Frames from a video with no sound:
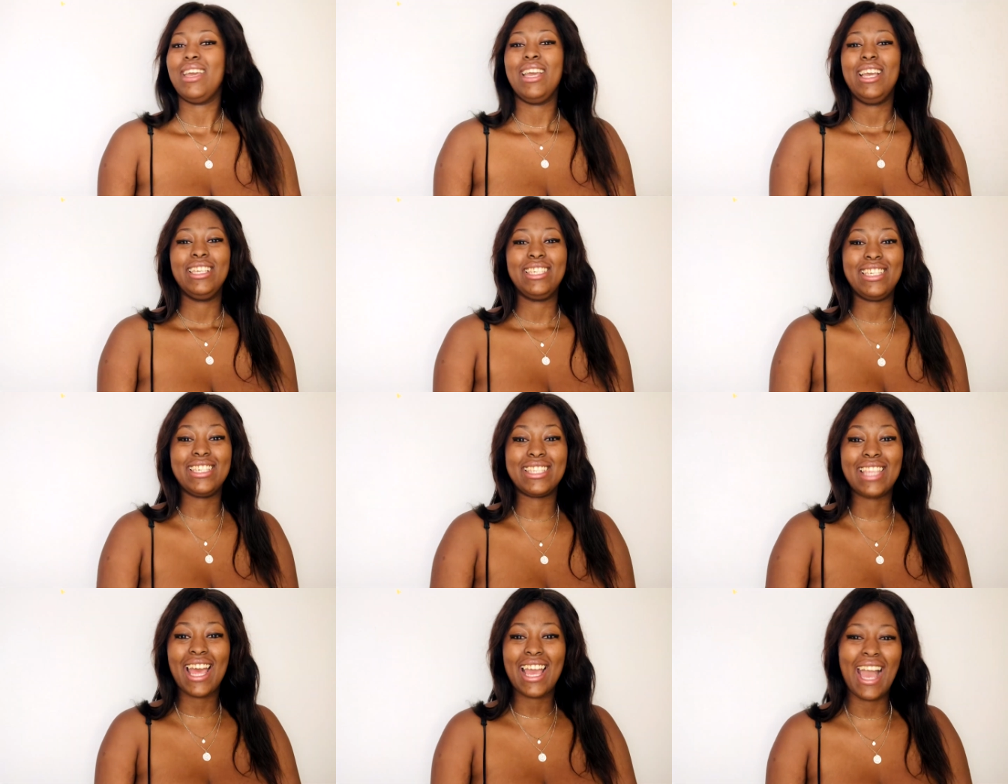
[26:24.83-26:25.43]

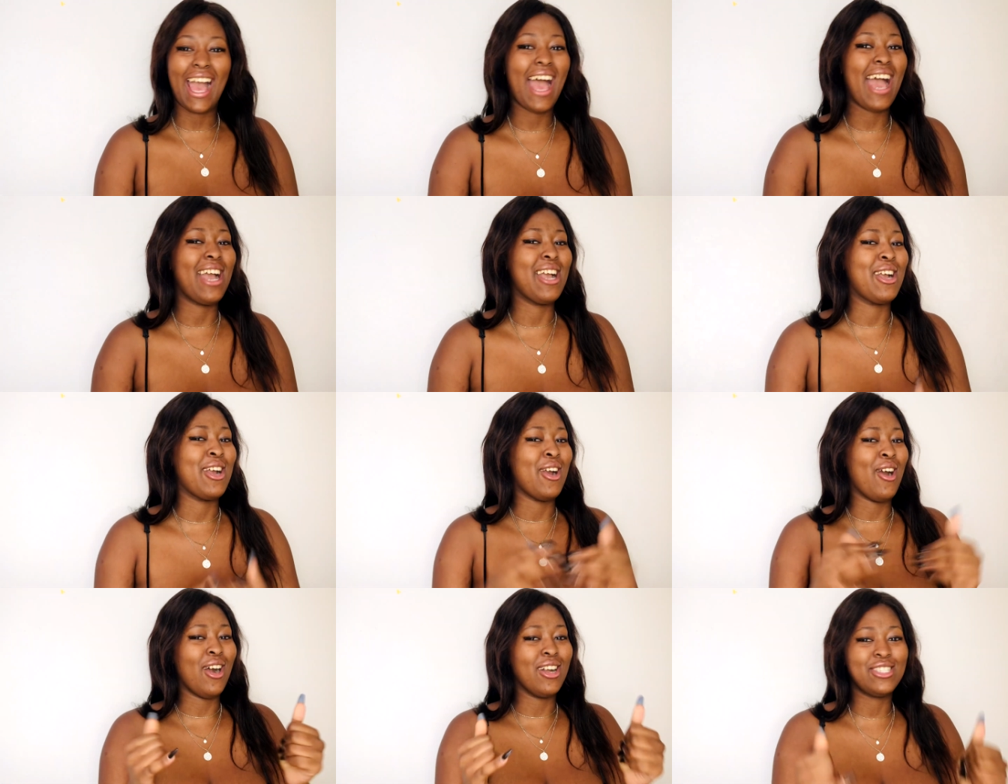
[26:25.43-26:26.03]
She's like, I
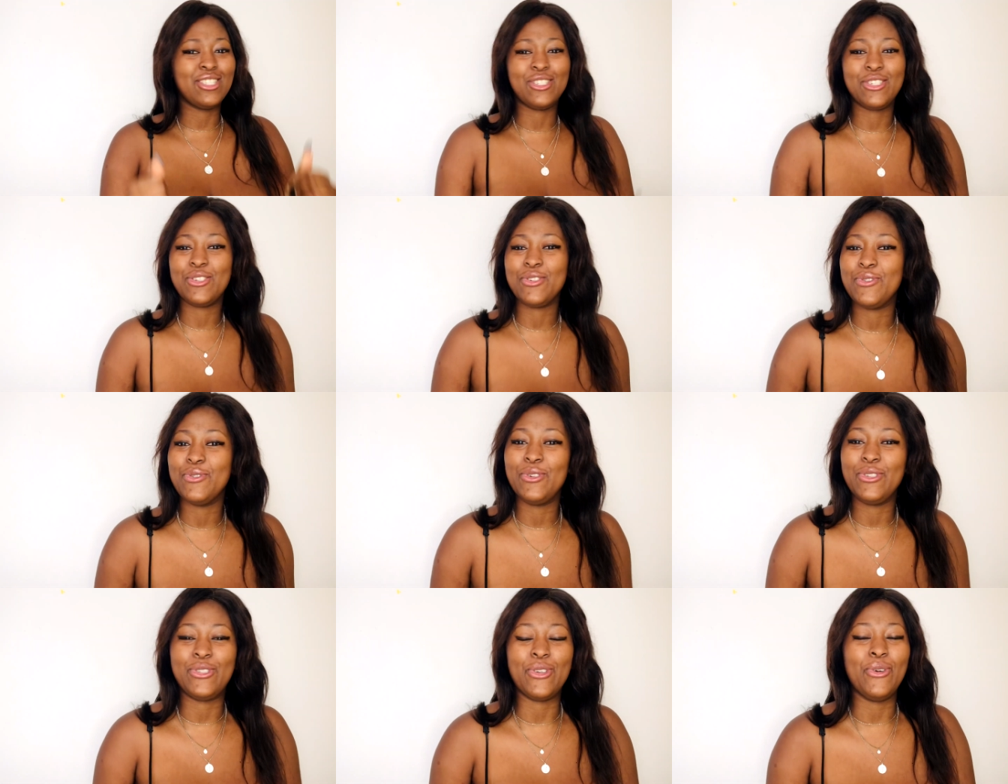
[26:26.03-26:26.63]
got
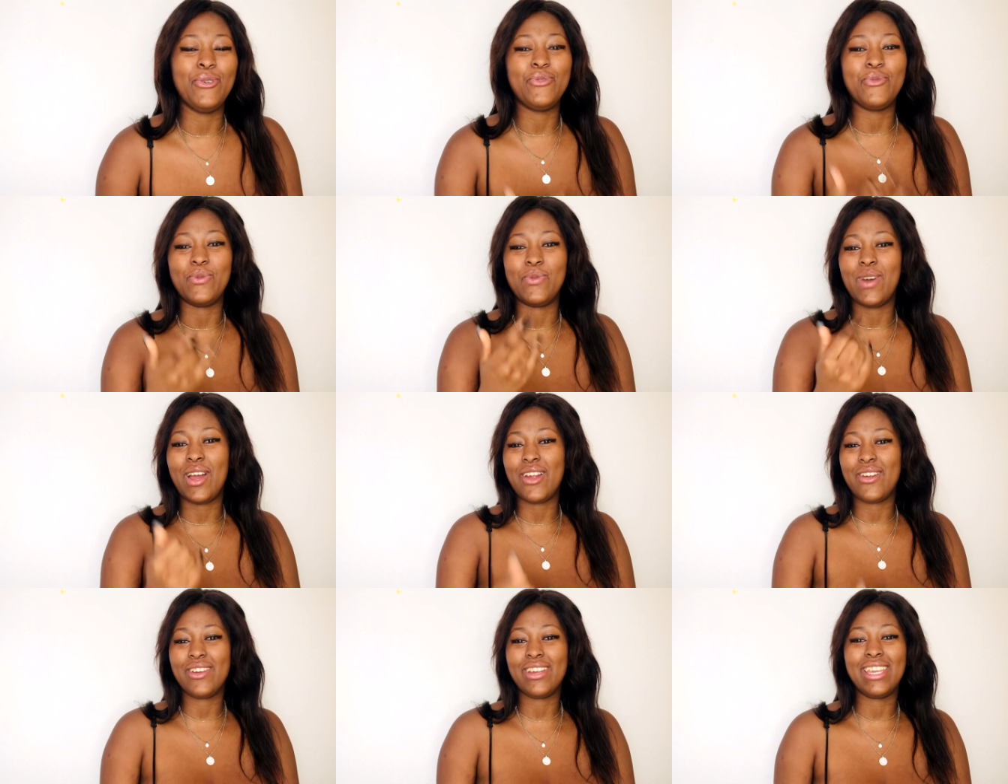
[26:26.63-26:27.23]
you. Don't
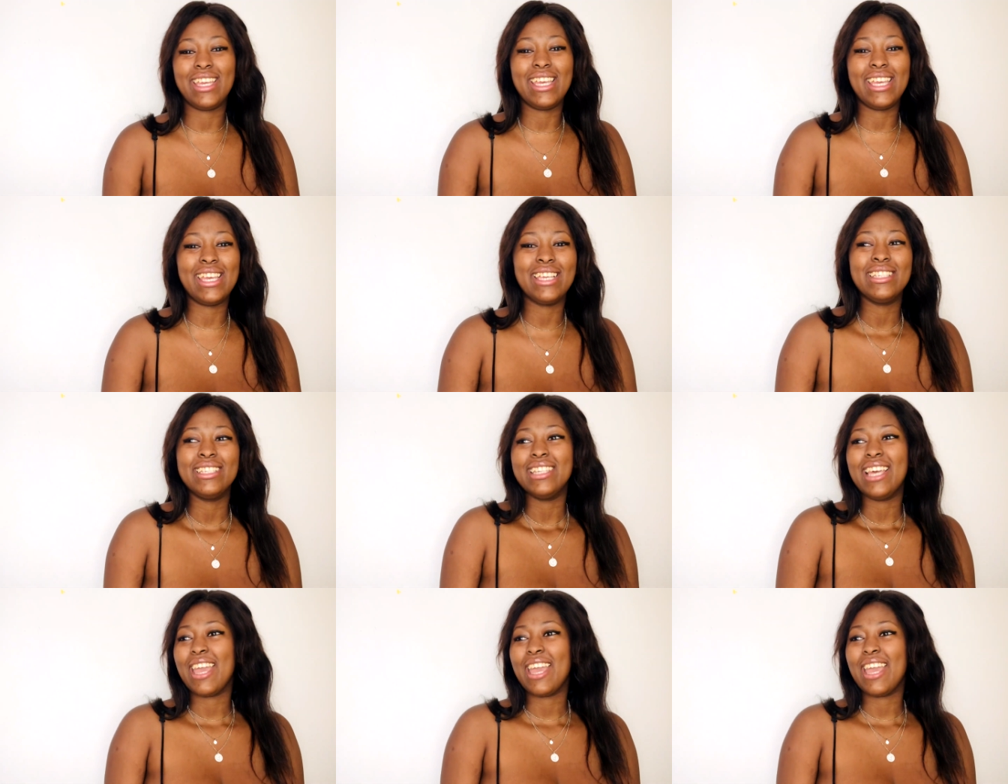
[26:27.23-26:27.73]
worry.